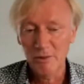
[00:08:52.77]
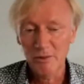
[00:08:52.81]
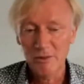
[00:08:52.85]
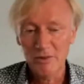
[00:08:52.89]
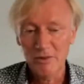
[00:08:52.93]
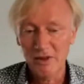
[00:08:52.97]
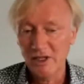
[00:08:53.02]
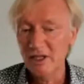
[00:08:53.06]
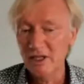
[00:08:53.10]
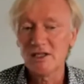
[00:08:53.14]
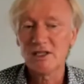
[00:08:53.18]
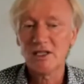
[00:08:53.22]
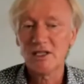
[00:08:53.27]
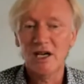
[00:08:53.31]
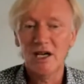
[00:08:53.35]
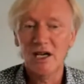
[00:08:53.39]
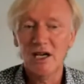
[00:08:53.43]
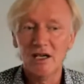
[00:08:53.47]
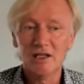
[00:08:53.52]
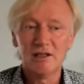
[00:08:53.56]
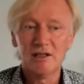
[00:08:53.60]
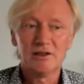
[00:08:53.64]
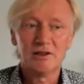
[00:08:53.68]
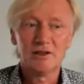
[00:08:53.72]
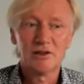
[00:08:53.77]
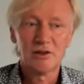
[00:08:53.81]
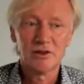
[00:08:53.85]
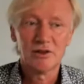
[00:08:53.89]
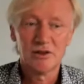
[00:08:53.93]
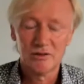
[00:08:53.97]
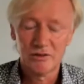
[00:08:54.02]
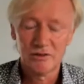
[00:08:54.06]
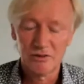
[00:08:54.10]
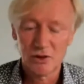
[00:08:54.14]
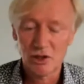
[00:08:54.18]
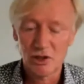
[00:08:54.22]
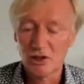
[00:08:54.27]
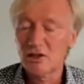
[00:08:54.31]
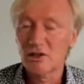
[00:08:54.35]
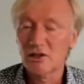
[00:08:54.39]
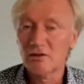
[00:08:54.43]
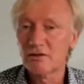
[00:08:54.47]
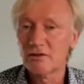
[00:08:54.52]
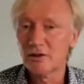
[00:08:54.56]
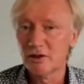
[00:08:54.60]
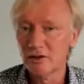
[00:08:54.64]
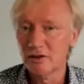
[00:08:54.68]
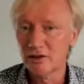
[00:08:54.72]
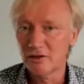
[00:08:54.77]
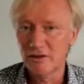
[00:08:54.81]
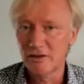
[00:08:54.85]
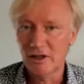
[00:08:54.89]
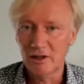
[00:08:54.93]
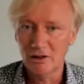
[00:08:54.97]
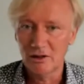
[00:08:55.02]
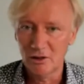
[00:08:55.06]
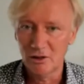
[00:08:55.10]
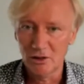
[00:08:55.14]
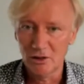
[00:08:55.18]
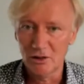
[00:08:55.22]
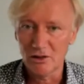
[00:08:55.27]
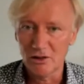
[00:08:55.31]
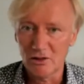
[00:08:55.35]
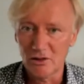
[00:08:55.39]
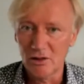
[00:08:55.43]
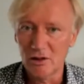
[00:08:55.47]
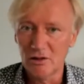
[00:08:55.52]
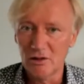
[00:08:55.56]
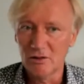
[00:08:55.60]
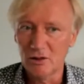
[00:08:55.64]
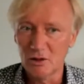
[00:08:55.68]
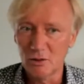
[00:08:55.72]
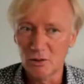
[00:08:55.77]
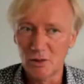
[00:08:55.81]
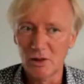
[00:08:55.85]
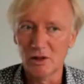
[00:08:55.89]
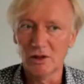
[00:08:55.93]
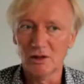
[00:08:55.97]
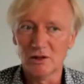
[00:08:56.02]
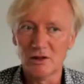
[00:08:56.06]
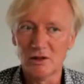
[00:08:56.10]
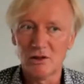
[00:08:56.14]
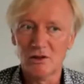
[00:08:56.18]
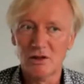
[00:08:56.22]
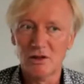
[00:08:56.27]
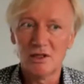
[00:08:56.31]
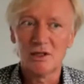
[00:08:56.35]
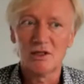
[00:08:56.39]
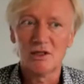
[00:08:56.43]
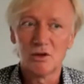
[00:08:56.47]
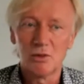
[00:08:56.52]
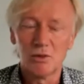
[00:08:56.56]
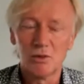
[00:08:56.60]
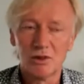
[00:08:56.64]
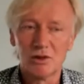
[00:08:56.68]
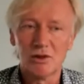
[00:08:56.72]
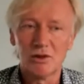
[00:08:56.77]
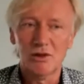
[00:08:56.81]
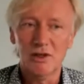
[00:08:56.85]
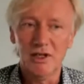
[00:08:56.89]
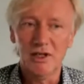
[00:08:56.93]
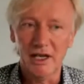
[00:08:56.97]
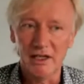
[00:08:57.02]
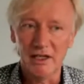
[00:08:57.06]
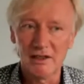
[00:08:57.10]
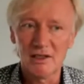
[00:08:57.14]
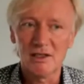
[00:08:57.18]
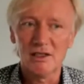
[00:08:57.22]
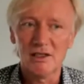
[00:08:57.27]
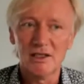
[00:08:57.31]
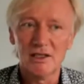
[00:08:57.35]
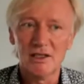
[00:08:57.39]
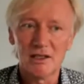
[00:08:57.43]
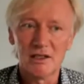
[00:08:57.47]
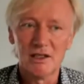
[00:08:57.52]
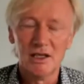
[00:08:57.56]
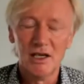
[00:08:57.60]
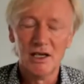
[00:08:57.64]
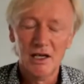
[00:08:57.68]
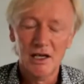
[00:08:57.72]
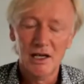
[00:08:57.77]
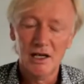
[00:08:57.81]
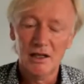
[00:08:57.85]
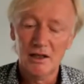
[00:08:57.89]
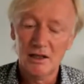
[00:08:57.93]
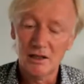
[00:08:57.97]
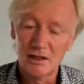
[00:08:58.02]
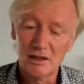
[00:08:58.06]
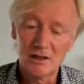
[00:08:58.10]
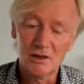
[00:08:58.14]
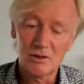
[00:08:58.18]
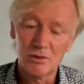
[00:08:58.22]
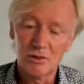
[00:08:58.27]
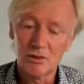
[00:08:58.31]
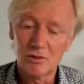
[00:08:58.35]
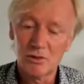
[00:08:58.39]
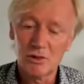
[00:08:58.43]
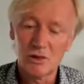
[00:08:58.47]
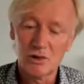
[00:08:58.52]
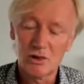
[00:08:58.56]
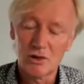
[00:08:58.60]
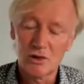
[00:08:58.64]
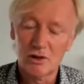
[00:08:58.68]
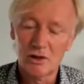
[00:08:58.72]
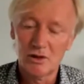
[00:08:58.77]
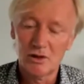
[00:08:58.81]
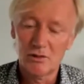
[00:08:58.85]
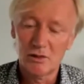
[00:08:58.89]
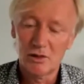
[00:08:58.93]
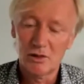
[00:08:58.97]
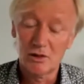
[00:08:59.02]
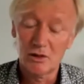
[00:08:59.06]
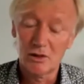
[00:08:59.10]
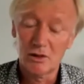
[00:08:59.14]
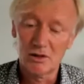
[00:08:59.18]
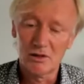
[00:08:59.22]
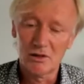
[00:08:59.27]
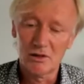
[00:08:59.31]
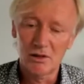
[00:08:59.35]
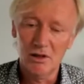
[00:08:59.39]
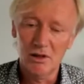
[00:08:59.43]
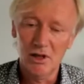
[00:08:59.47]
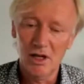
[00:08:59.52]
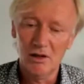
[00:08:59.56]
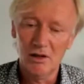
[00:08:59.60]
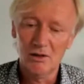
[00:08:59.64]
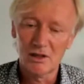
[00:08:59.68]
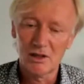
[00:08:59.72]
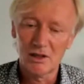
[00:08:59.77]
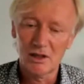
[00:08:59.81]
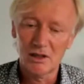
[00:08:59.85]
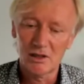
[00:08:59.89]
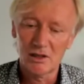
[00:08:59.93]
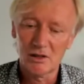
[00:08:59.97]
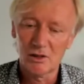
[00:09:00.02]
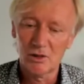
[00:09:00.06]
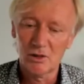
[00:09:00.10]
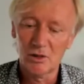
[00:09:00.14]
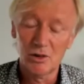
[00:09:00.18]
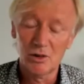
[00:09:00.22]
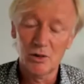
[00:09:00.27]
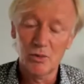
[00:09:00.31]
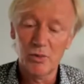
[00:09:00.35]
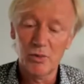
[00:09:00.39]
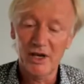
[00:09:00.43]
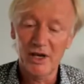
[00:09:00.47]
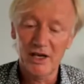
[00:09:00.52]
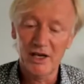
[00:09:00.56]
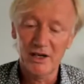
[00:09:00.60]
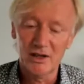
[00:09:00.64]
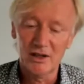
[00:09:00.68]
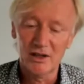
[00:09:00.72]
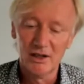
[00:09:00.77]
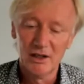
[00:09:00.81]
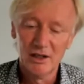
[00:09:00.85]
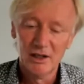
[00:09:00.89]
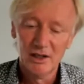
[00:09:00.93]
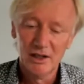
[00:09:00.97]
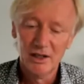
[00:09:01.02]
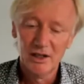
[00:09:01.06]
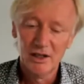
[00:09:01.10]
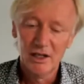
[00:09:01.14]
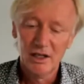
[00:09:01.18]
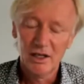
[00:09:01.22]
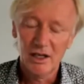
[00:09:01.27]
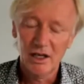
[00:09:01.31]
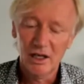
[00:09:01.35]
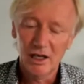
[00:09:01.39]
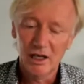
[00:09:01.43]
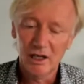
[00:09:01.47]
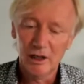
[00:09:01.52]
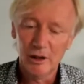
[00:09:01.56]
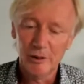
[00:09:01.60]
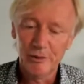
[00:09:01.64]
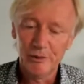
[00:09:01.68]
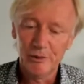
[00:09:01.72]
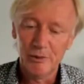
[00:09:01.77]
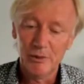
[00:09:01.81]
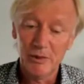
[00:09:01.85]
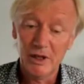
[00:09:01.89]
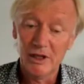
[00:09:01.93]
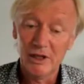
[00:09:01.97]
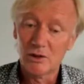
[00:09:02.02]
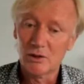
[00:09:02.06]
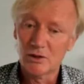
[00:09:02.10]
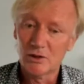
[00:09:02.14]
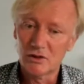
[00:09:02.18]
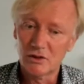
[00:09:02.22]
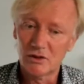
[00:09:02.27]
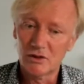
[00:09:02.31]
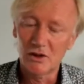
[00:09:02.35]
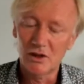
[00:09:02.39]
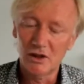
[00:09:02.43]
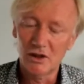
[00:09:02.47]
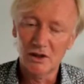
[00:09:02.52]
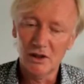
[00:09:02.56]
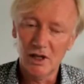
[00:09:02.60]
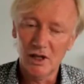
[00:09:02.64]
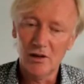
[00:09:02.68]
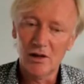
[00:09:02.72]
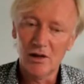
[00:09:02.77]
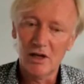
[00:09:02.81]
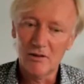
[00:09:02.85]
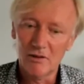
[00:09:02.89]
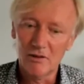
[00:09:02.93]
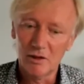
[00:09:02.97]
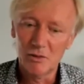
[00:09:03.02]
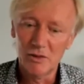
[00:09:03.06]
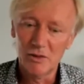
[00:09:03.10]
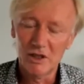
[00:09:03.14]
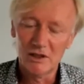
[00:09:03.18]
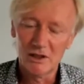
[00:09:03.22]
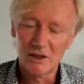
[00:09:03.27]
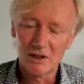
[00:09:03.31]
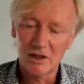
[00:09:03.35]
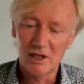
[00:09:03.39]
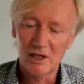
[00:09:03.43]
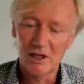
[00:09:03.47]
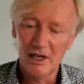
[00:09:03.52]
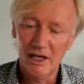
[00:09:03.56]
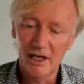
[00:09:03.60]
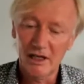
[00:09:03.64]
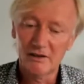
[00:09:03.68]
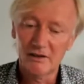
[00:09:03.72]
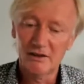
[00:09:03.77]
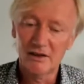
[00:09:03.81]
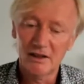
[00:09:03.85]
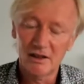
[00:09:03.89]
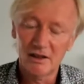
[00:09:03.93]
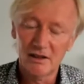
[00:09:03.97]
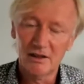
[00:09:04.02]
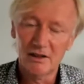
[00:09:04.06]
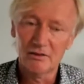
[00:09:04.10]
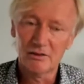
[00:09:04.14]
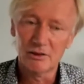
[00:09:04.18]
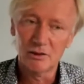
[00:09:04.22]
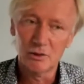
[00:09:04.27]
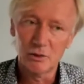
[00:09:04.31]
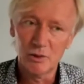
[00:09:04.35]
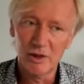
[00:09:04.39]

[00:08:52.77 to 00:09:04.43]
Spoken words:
things are sort of just in front of our doors all over the world. So this is what connects us, and this is what also allows us to compare and to see how governments are acting in a different